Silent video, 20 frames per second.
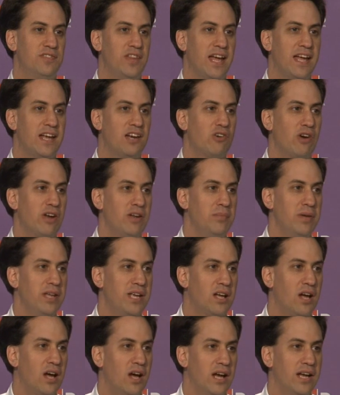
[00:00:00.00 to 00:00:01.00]
for that incredibly
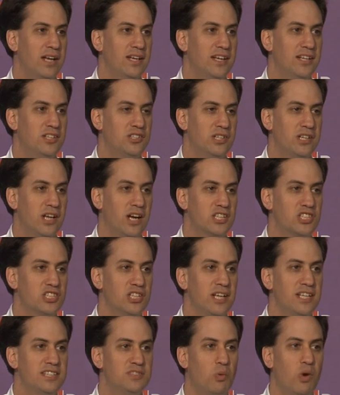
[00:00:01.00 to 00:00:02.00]
kind
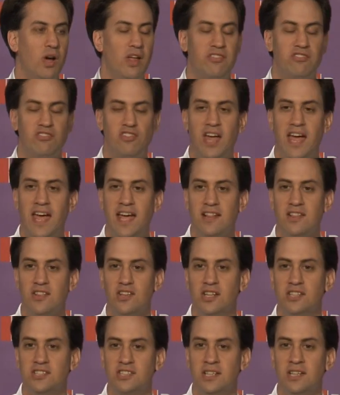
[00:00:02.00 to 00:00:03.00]
introduction. It's worth saying
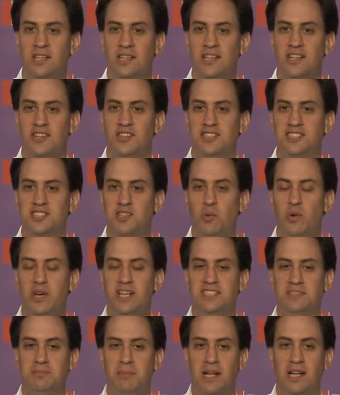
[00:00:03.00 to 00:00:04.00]
that the
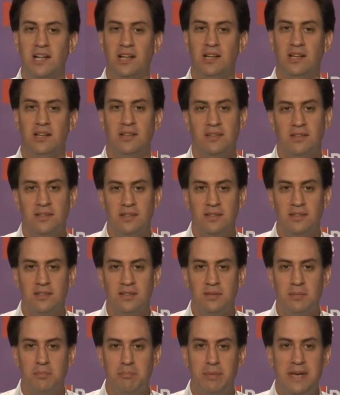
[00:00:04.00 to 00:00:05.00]
squeezed middle
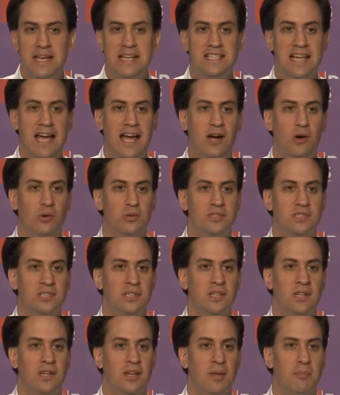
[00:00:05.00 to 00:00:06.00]
beat out
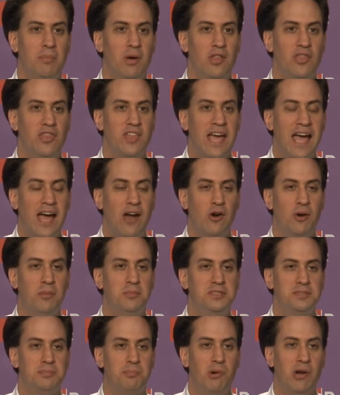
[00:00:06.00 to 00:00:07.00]
both the
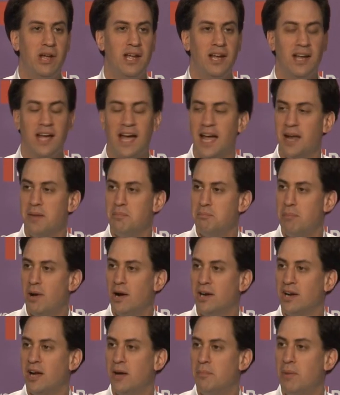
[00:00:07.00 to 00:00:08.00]
Arab Spring and
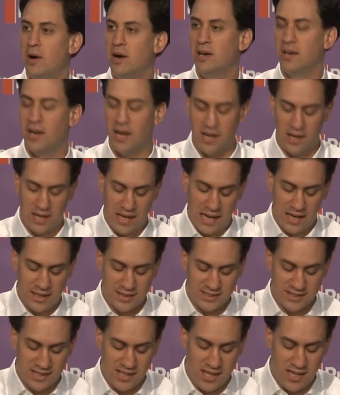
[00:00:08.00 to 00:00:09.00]
Bunga Bunga
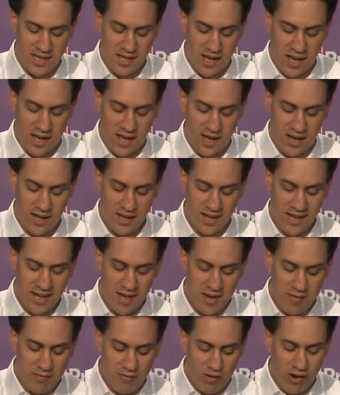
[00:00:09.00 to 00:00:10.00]
as the
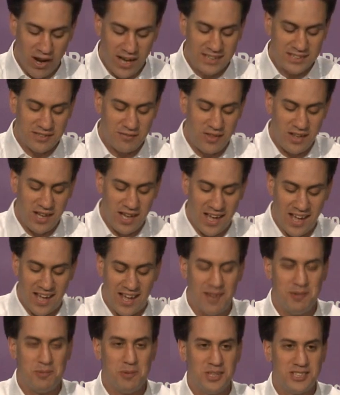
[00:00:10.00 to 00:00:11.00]
phrase of the
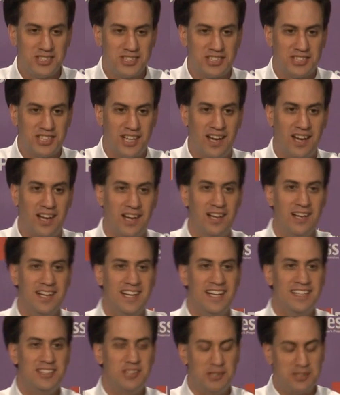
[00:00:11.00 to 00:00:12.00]
year, which so
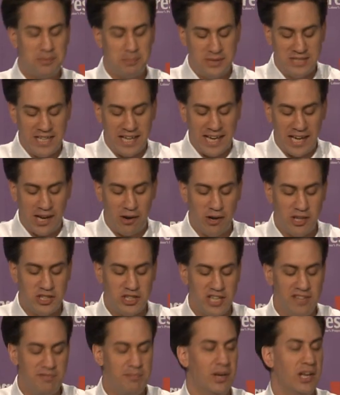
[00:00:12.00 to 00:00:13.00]
was a particular
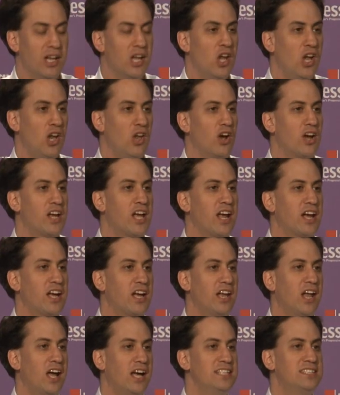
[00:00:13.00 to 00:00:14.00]
achievement. Look,
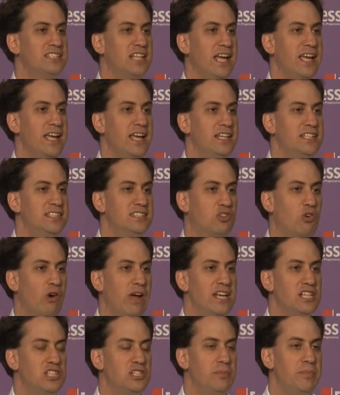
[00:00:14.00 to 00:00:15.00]
can I say it is
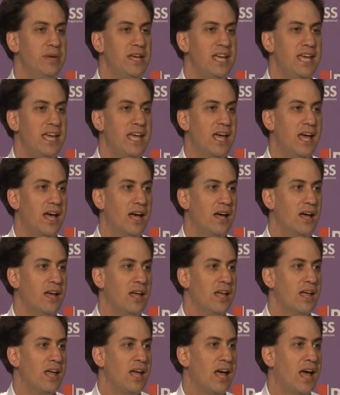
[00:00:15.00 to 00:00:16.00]
great to be here
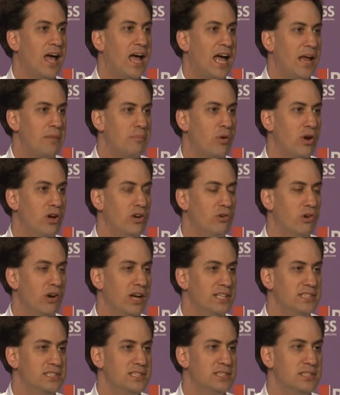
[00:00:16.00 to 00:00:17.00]
at
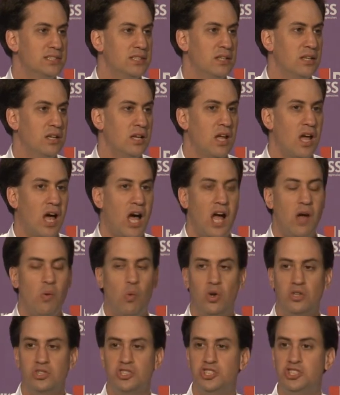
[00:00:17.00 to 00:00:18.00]
Progress. I
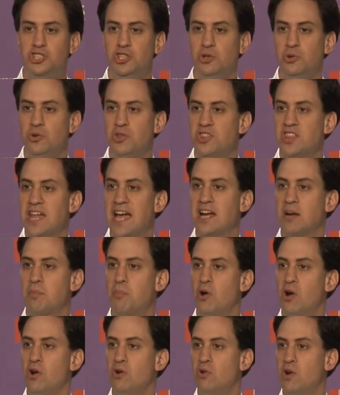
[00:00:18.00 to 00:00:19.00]
want to thank
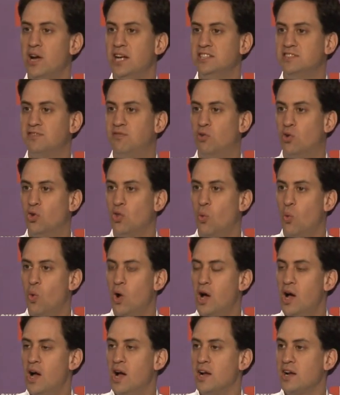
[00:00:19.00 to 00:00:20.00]
Progress for the
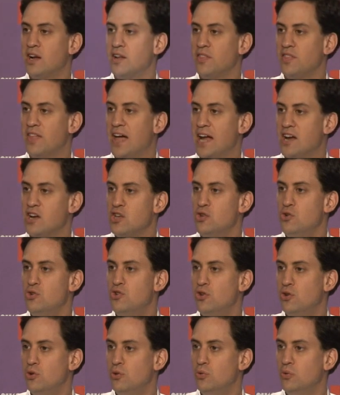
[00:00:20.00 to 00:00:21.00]
work that you
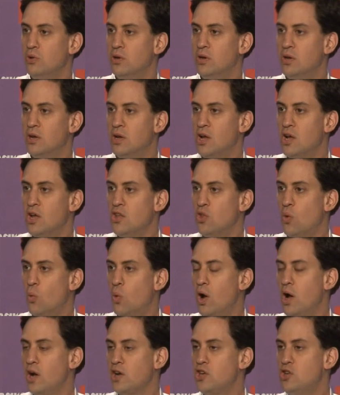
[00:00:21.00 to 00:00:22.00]
do, the
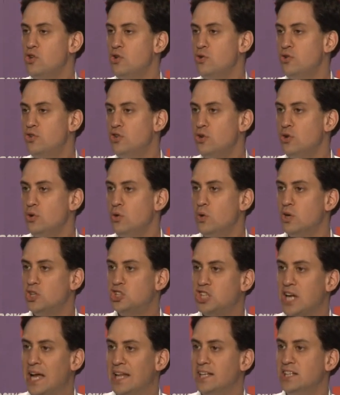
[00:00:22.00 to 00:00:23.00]
work you do
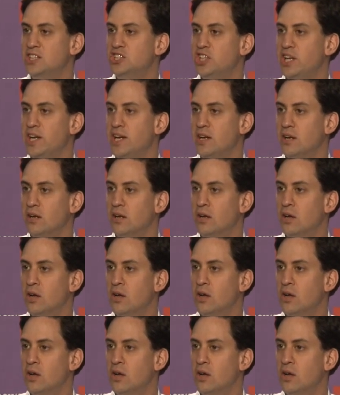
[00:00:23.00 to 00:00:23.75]
challenging